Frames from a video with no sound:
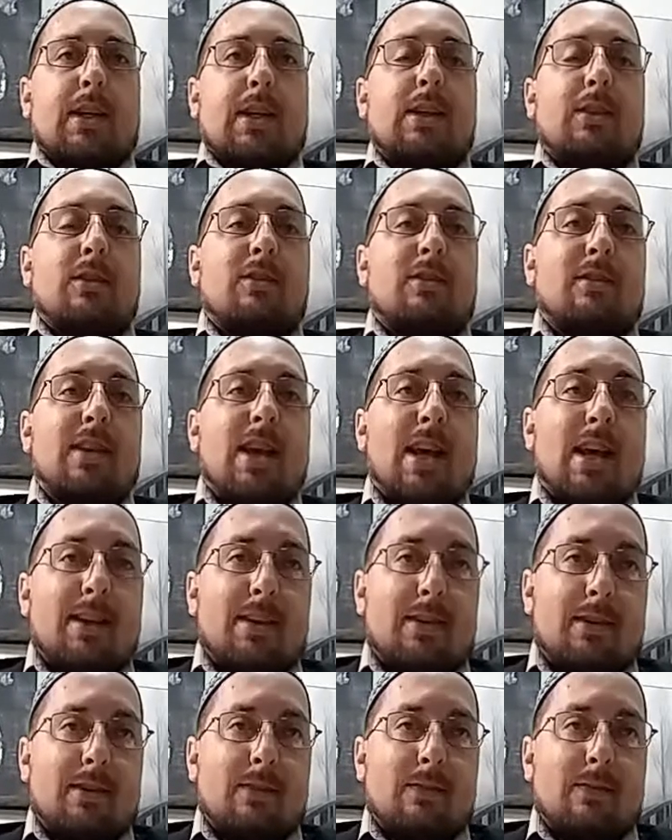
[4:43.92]
It is
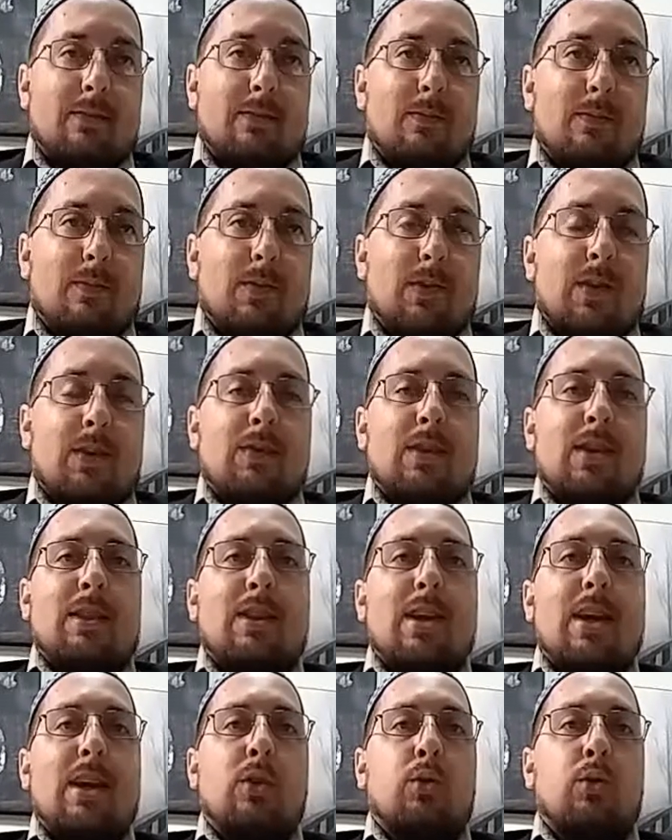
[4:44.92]
said
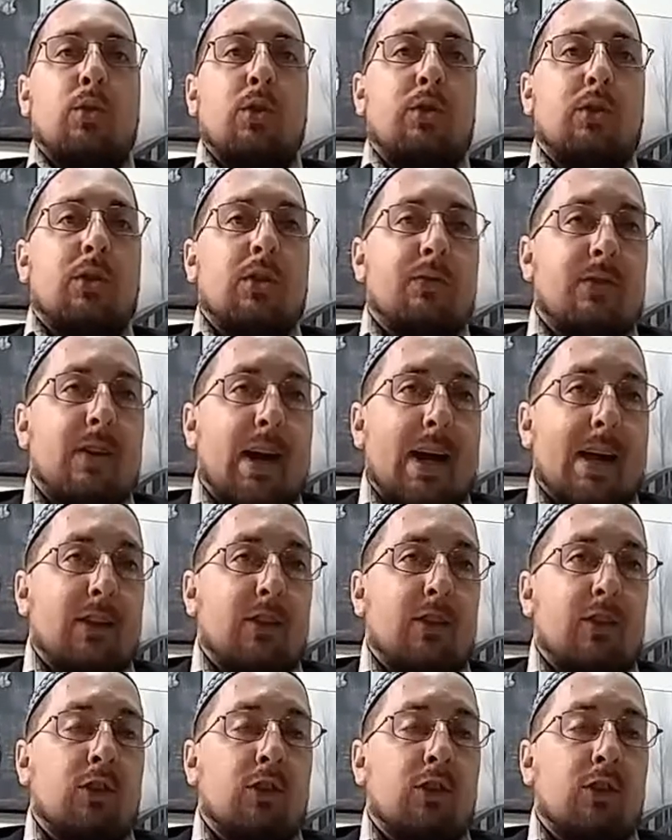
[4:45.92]
that they crucified